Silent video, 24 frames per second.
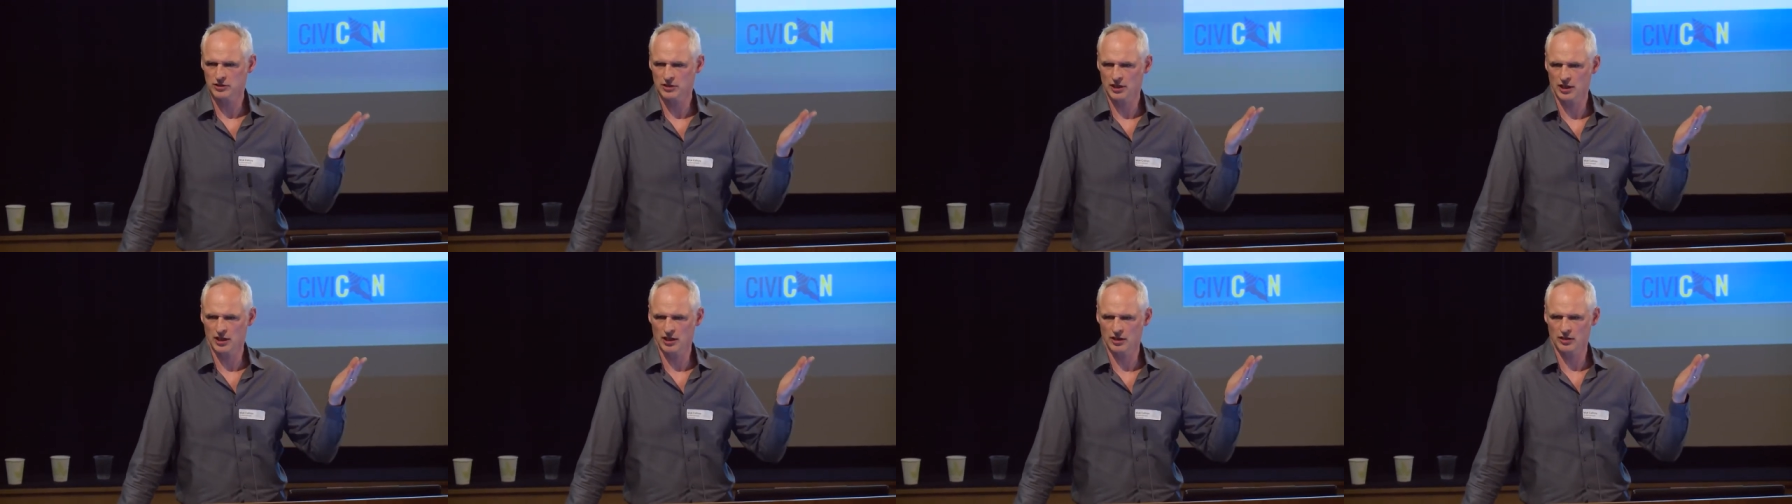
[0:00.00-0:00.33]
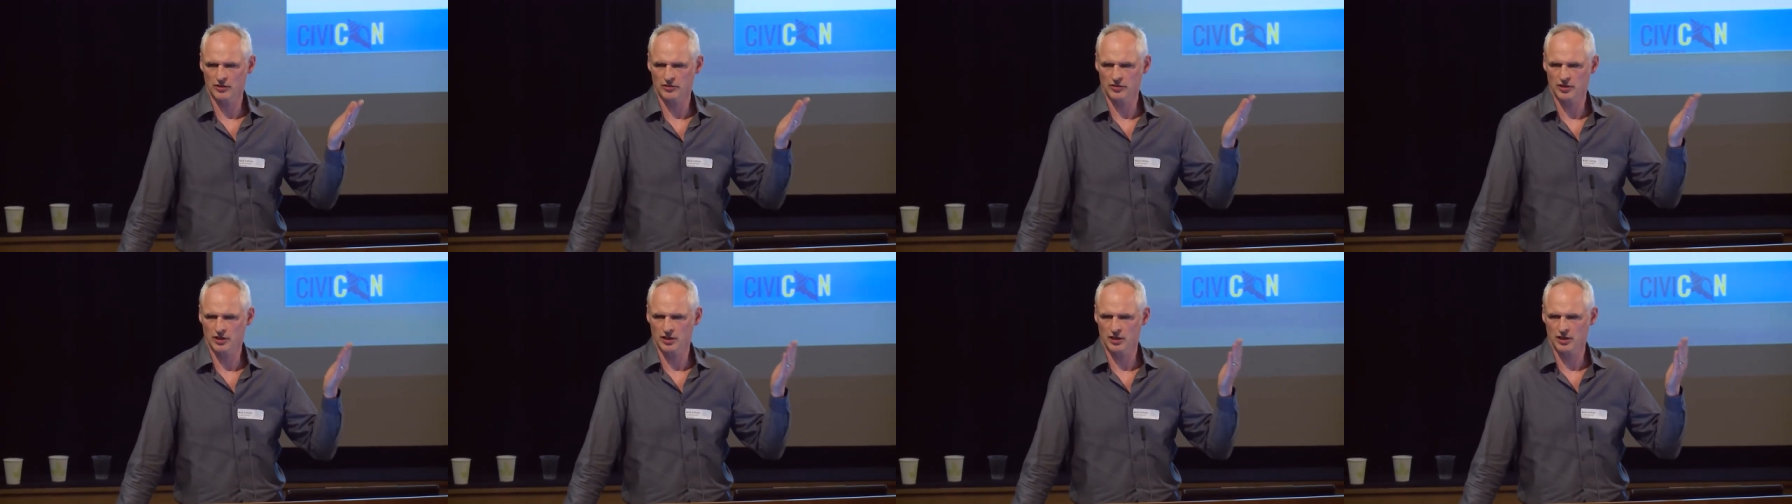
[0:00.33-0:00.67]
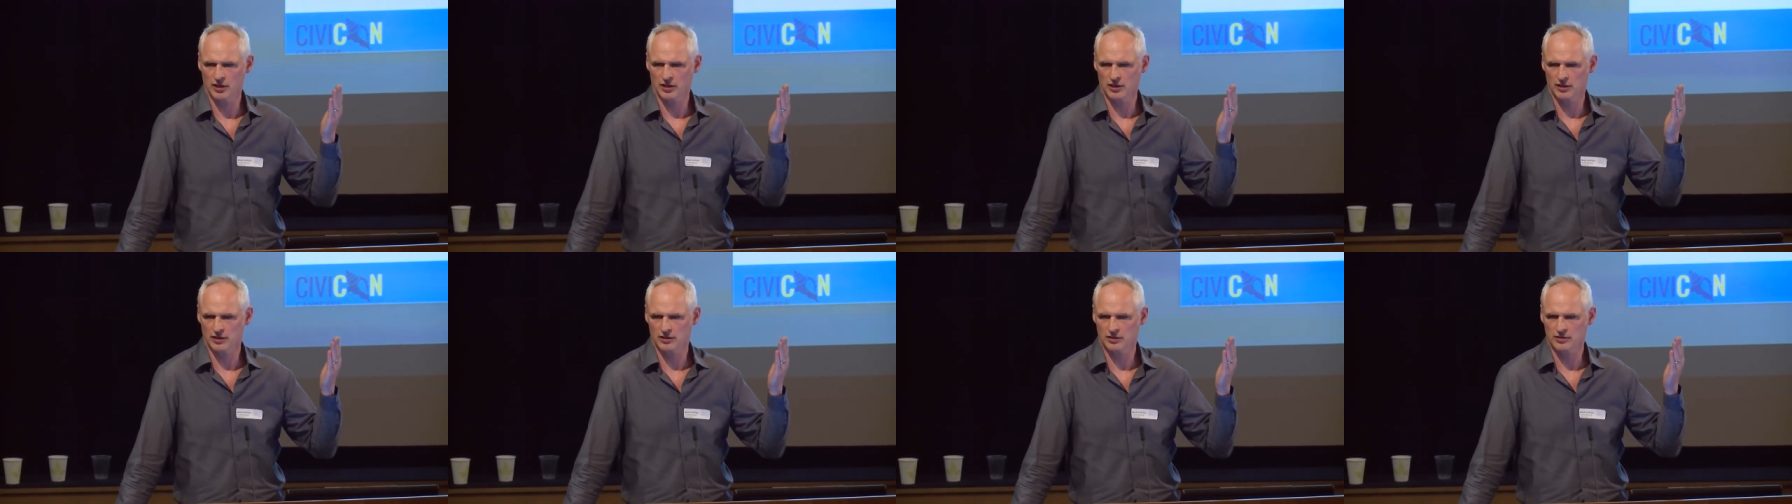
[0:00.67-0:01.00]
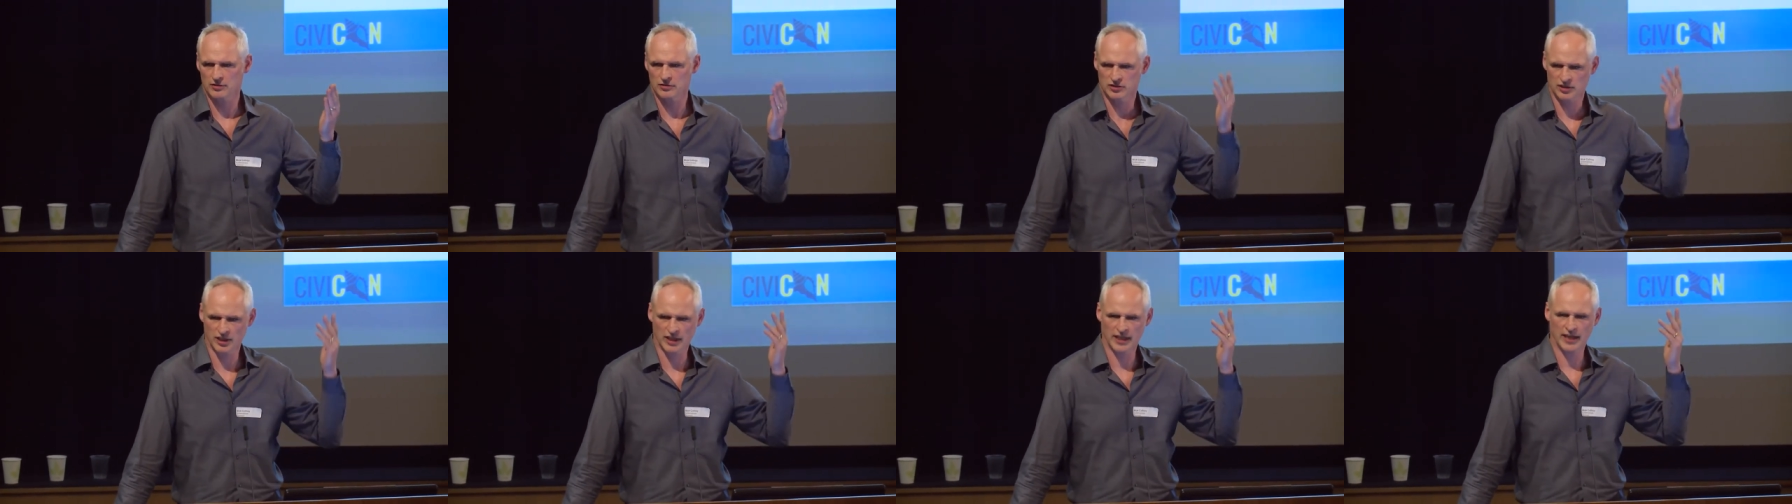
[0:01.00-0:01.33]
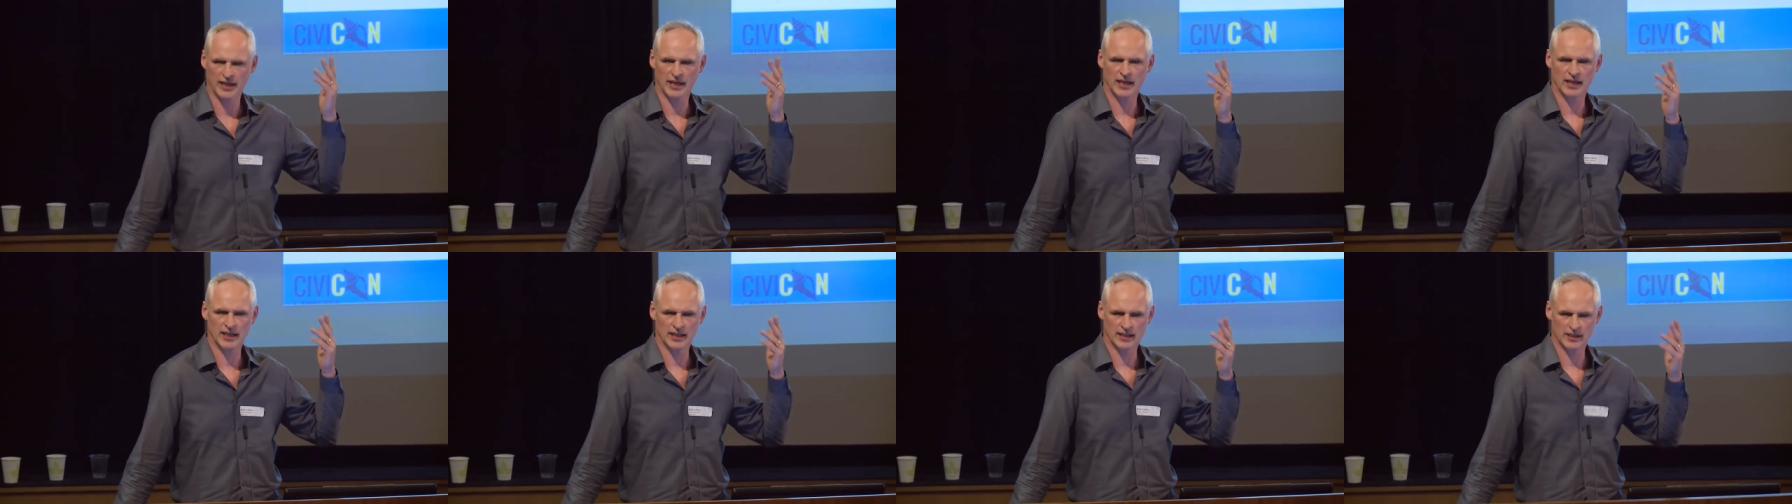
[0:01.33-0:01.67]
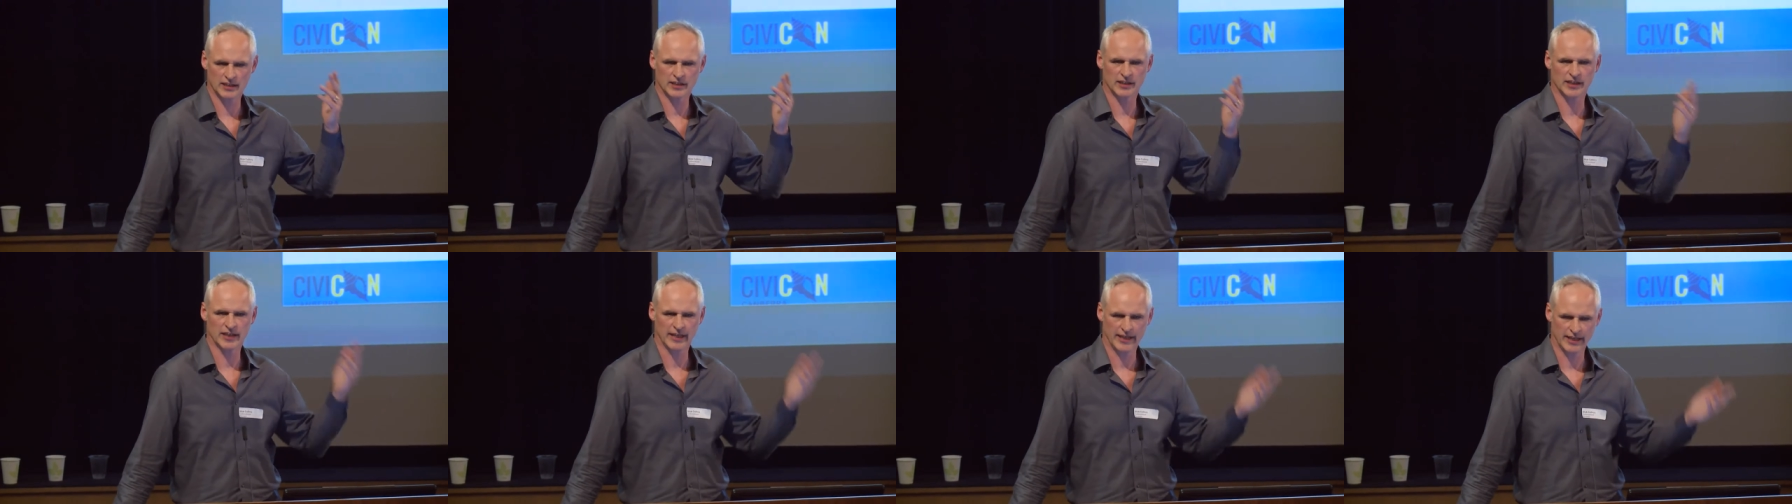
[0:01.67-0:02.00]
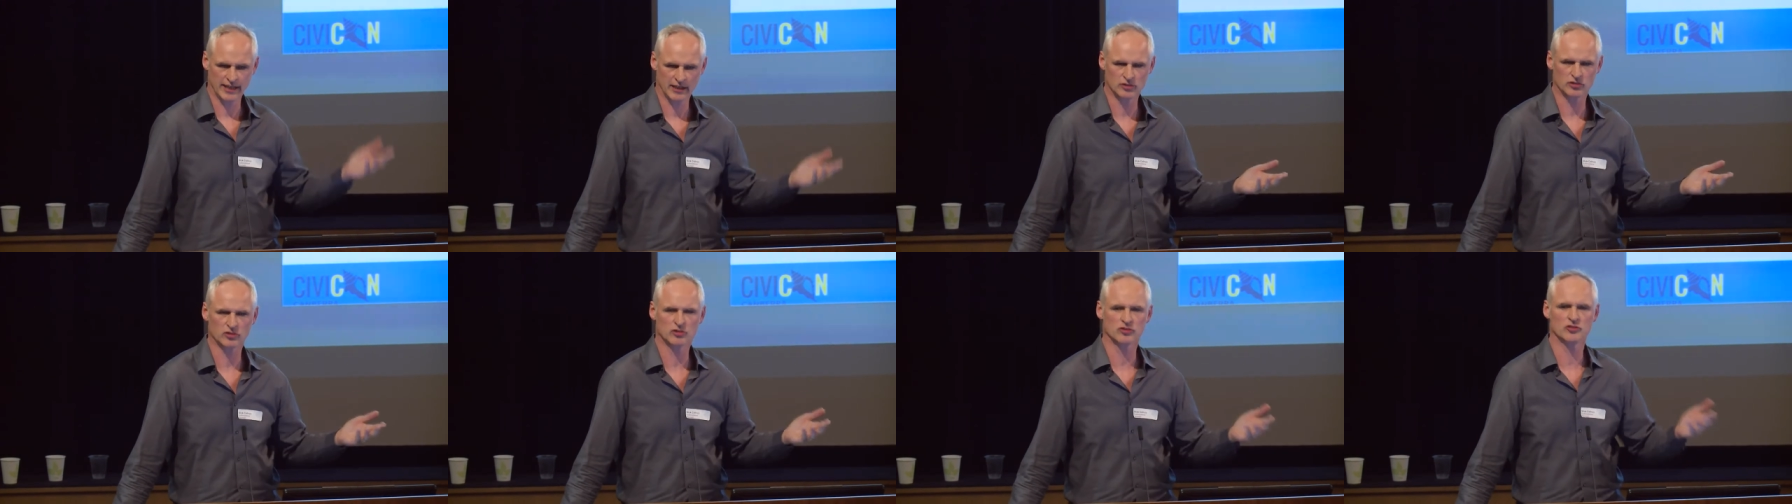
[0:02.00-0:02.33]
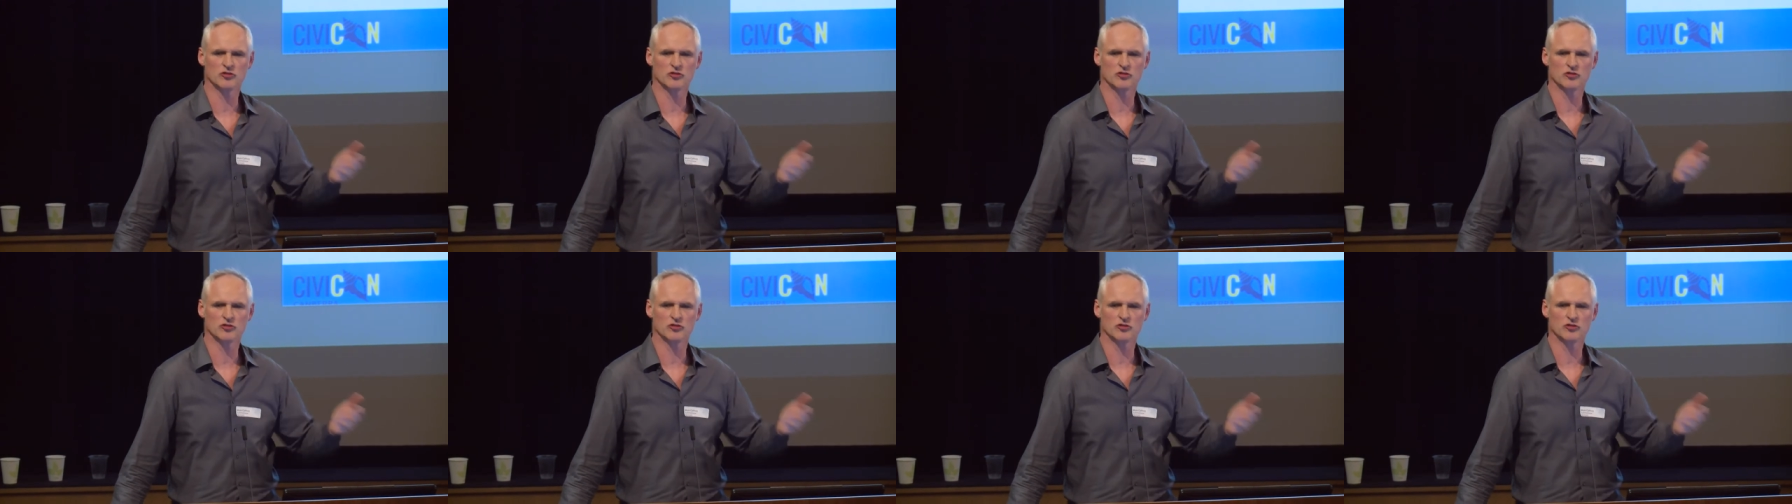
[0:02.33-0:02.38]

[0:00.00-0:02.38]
uh, that I could see that he's